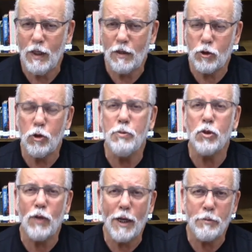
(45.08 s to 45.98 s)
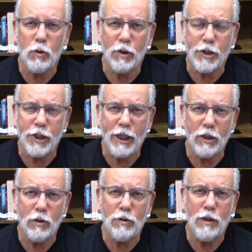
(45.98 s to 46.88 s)
subscribe to our
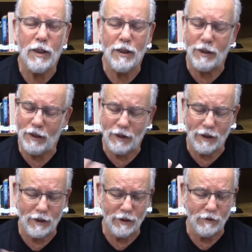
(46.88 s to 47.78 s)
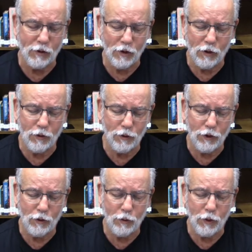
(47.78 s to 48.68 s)
channel, and so
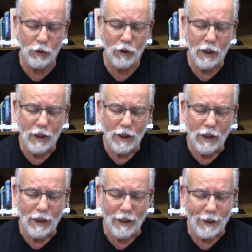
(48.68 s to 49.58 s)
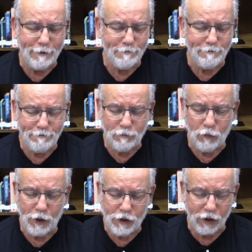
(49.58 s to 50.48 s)
you will
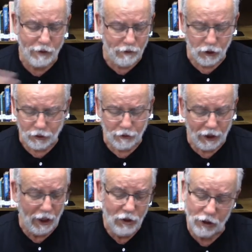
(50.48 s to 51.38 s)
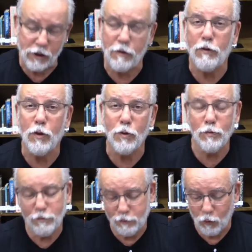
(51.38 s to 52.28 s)
receive notification if you
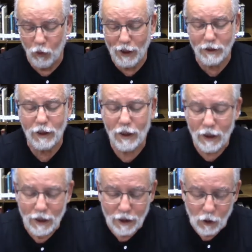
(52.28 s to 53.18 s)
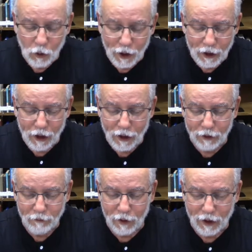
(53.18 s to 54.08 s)
want when
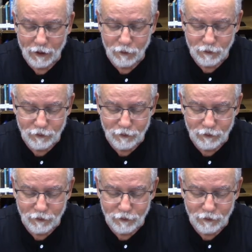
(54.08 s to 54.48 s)
I